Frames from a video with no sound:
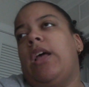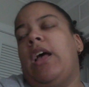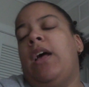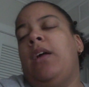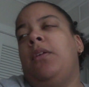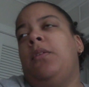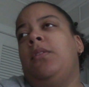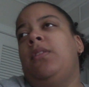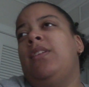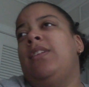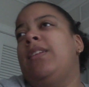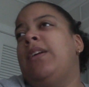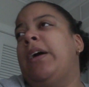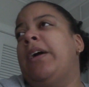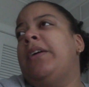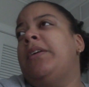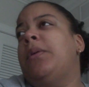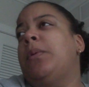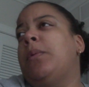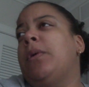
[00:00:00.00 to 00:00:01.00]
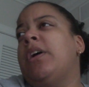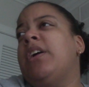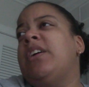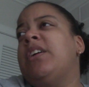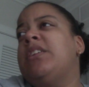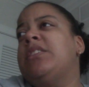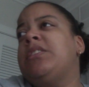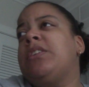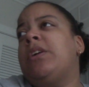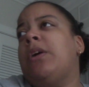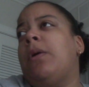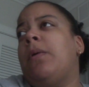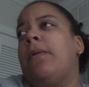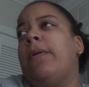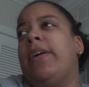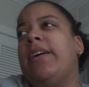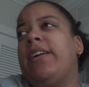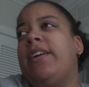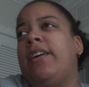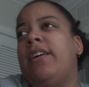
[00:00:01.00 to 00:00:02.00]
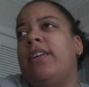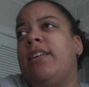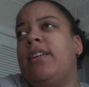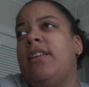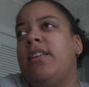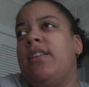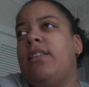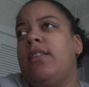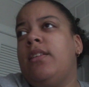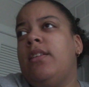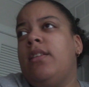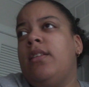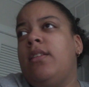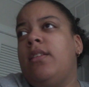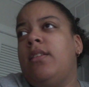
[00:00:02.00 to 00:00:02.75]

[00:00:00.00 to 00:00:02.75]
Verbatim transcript: I don't like where he's going. What?